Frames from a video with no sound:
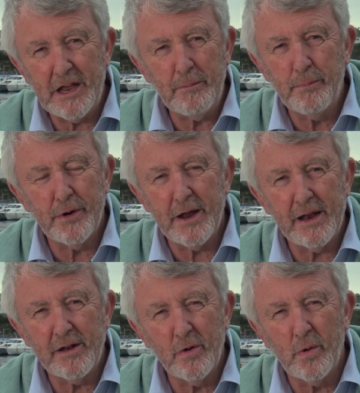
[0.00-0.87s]
he
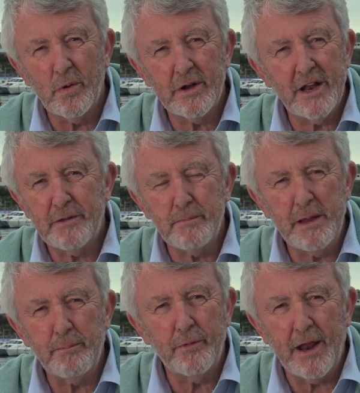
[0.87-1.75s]
prayed, Lord, let
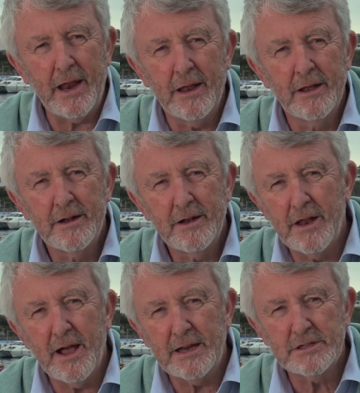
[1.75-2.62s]
me bring
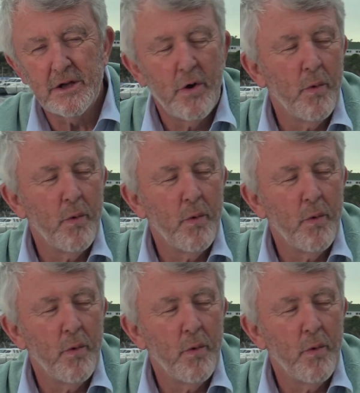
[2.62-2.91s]
light.